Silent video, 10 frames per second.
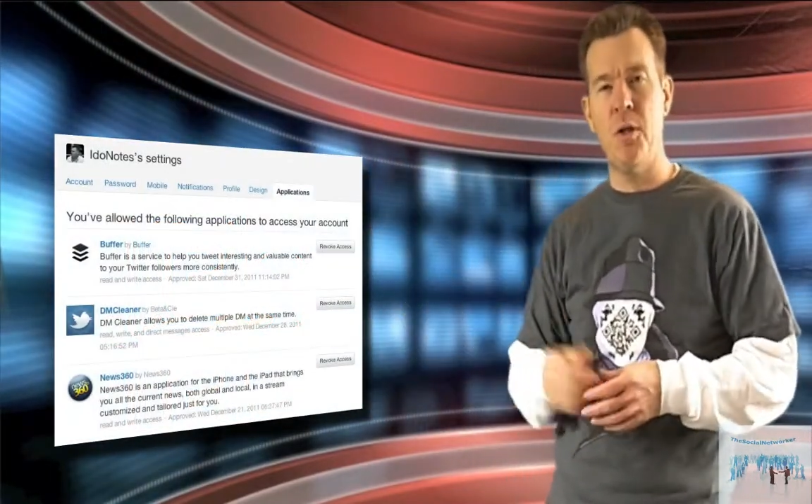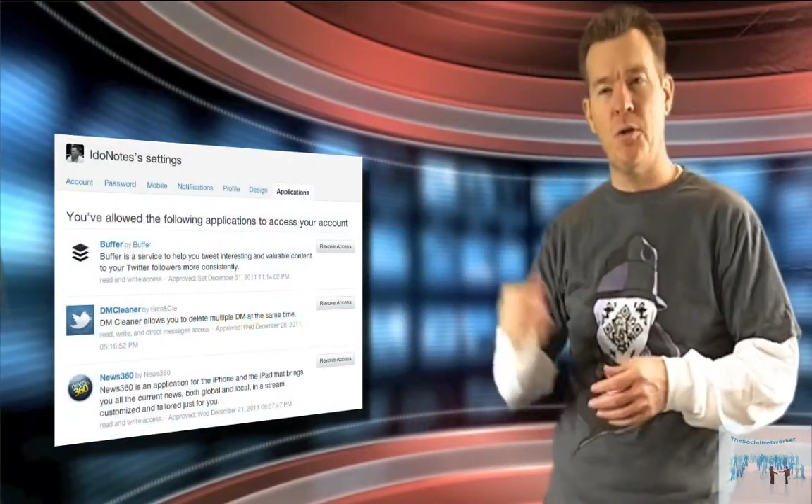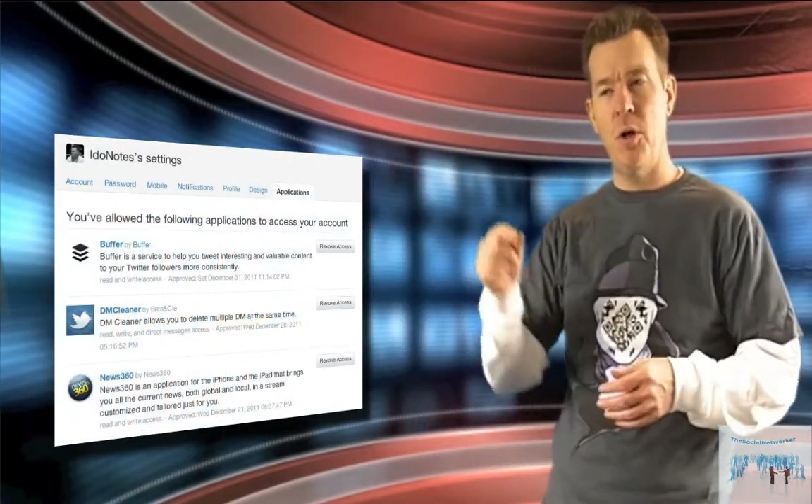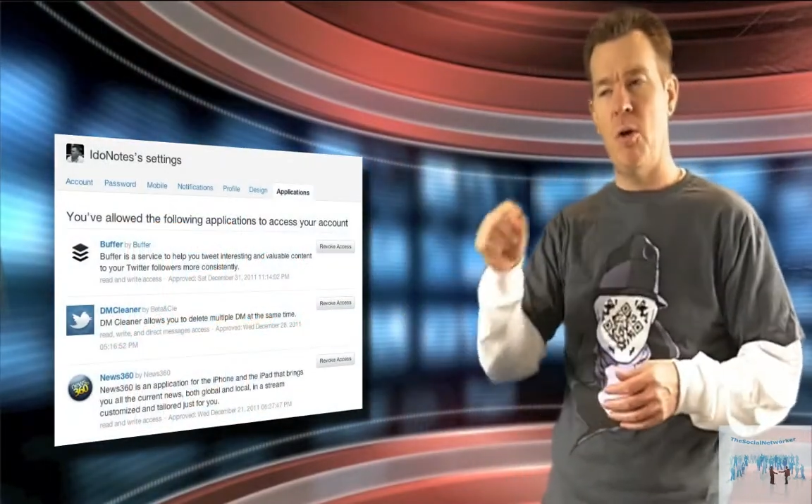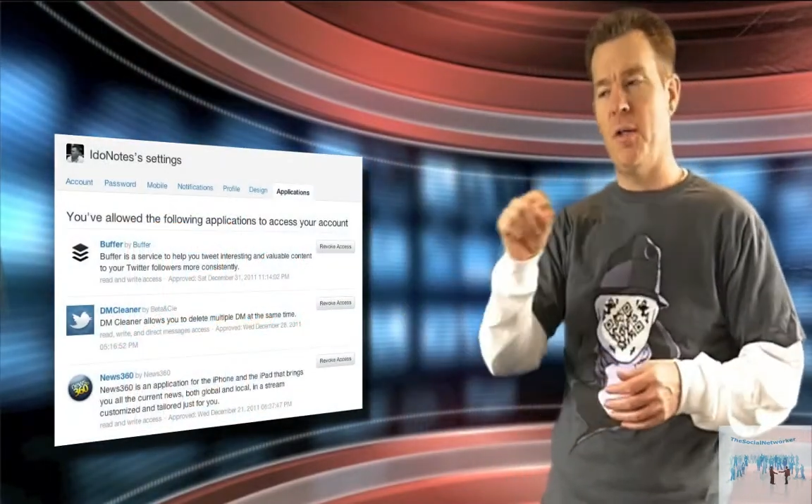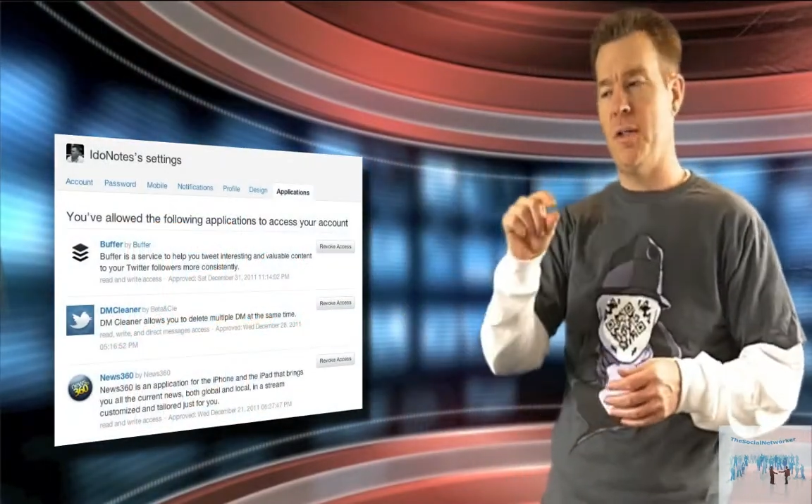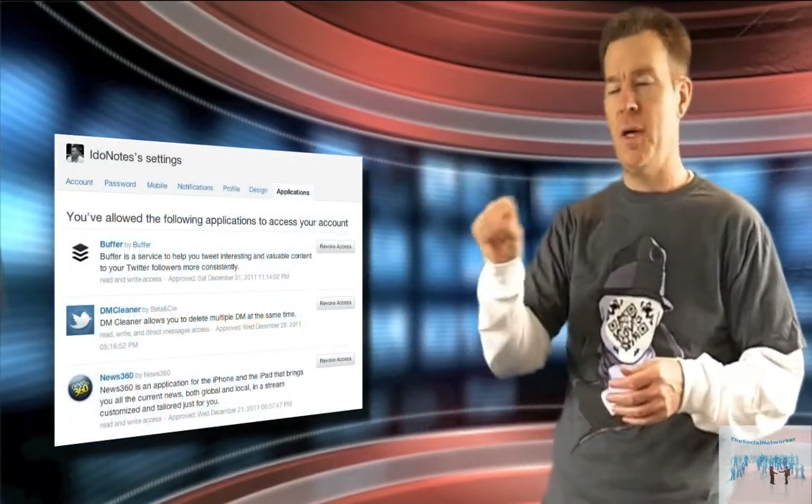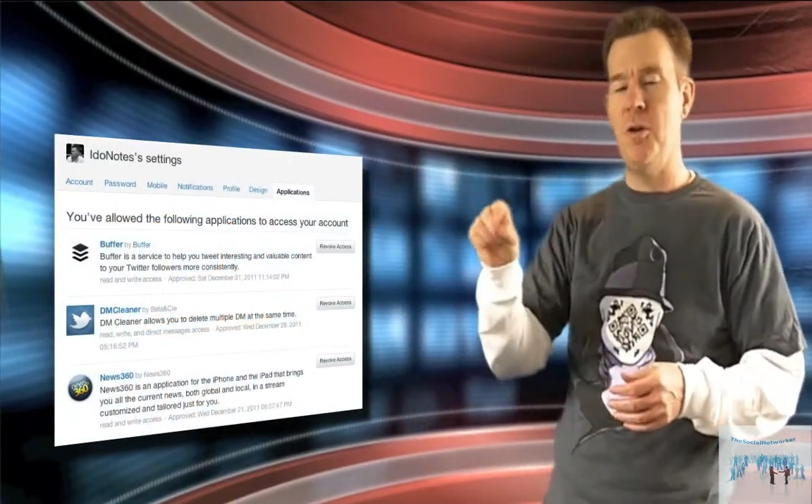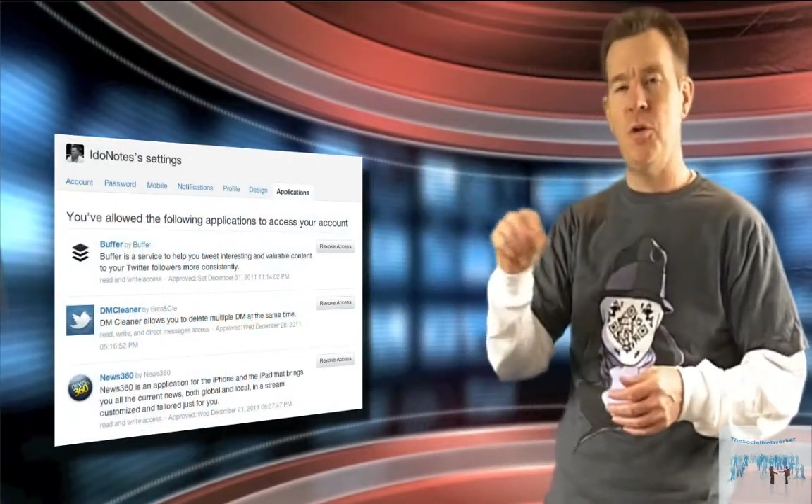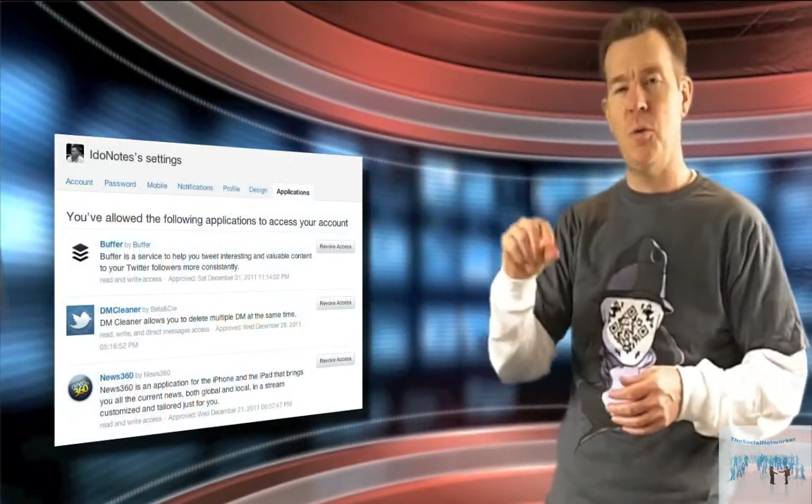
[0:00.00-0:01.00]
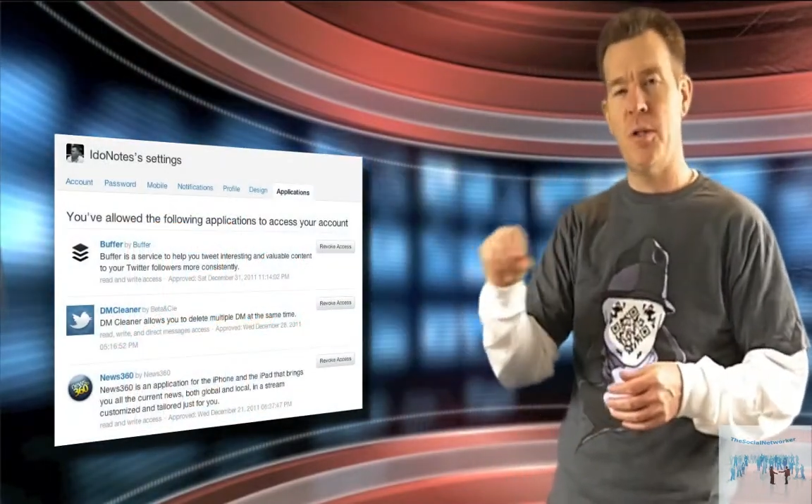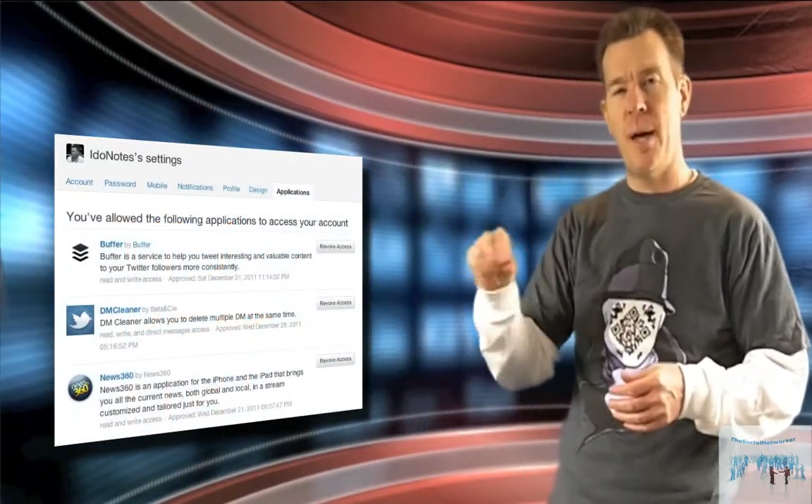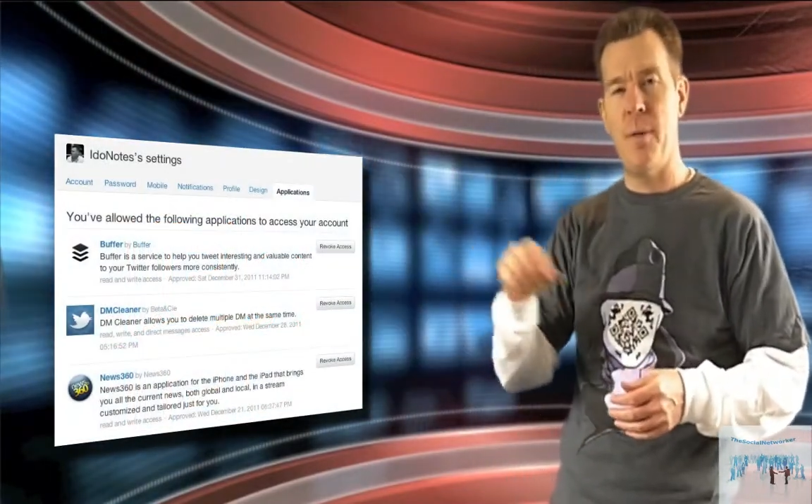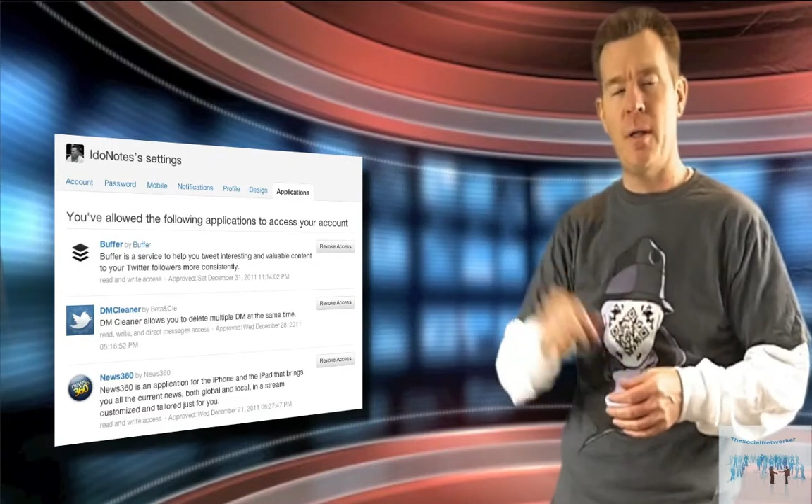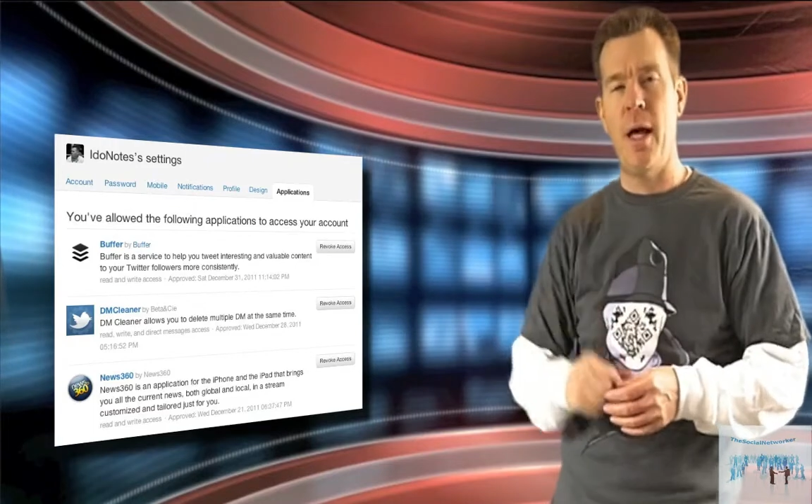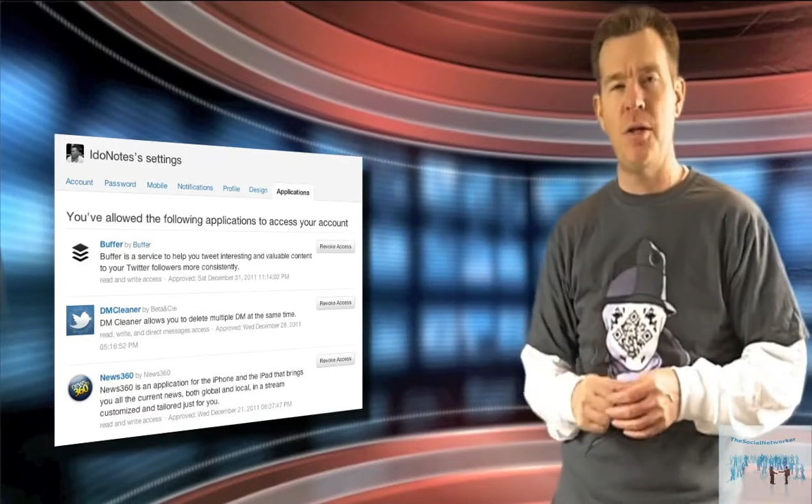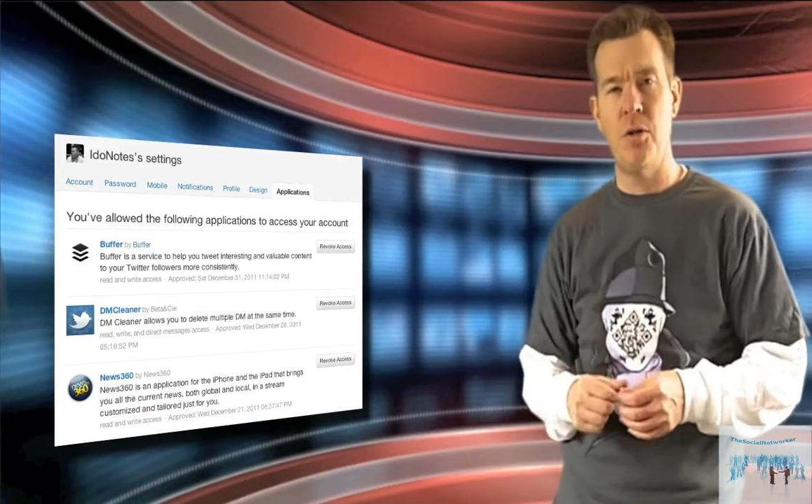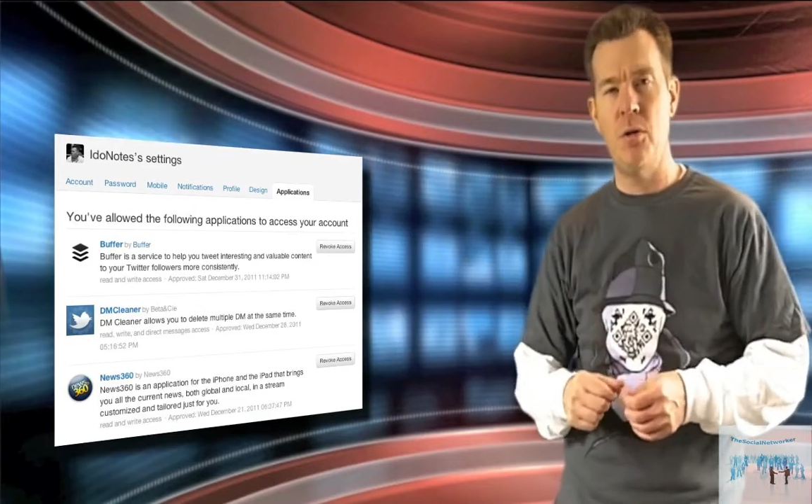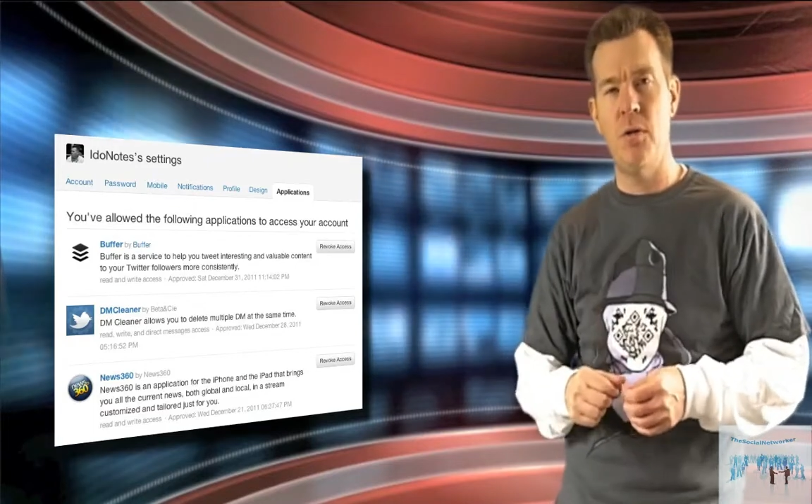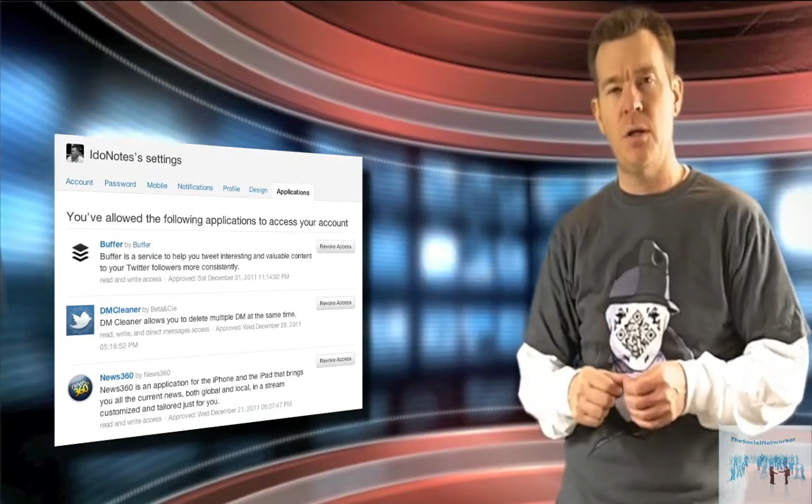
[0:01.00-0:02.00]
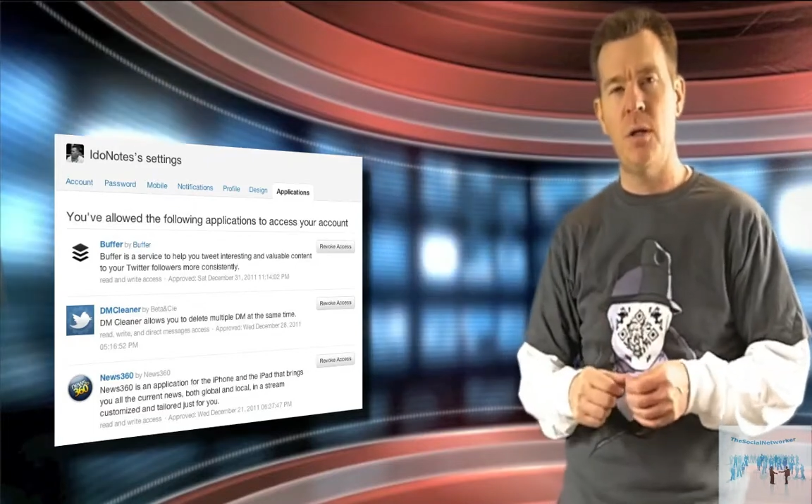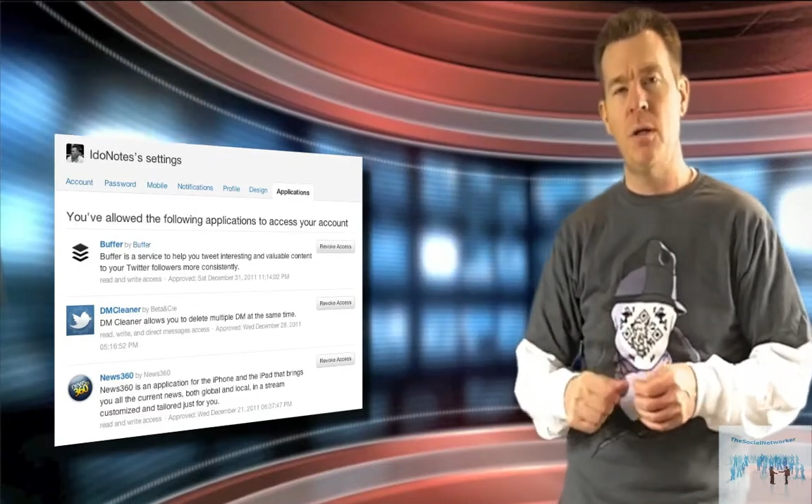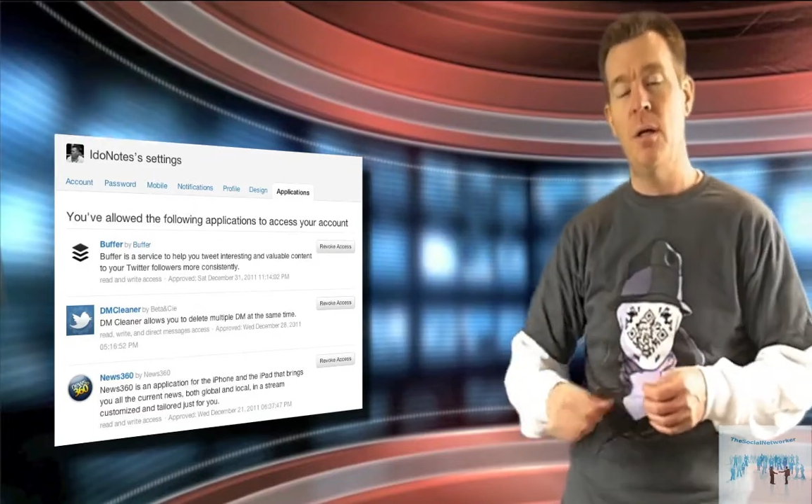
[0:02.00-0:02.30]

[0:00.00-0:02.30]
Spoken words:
You'll notice it tells you what type of client you're using.